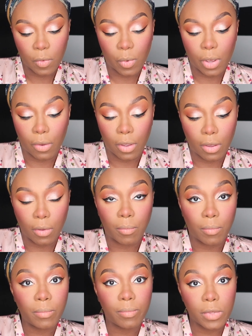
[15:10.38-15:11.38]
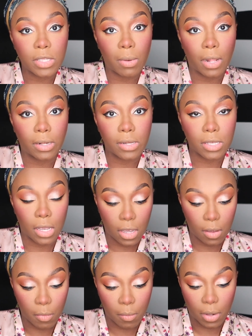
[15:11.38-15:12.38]
well him. It's probably gonna take
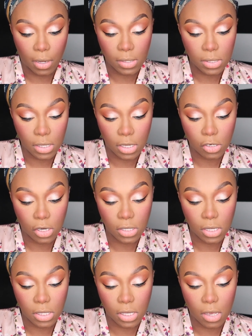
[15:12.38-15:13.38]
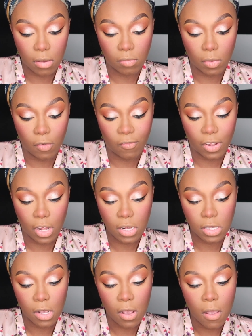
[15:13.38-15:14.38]
him a minute to get dressed because he gives me the
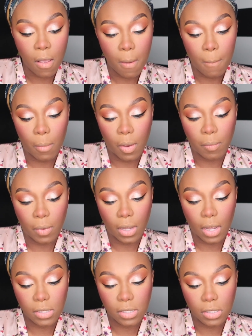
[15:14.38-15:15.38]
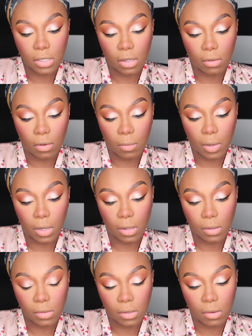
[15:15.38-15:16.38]
flux. But me, I just need to throw my
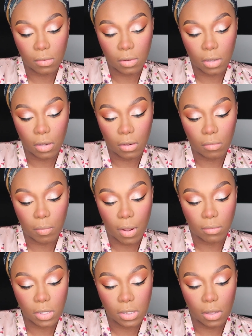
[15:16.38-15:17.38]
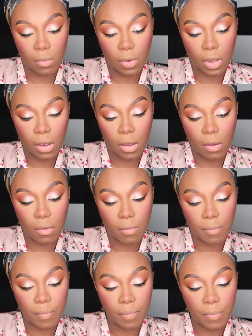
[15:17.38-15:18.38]
clothes on and pop this damn wig on.
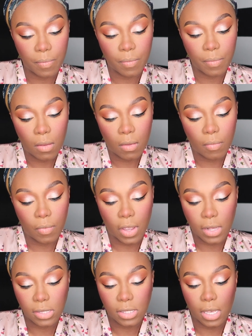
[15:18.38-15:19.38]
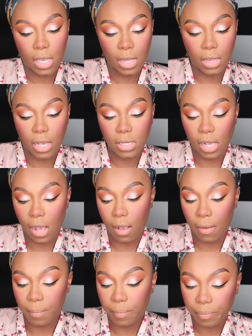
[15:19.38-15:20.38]
That's it. That's
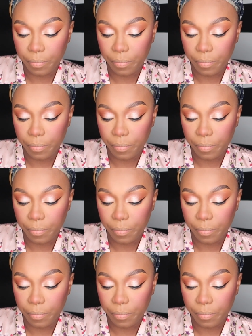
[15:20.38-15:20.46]
um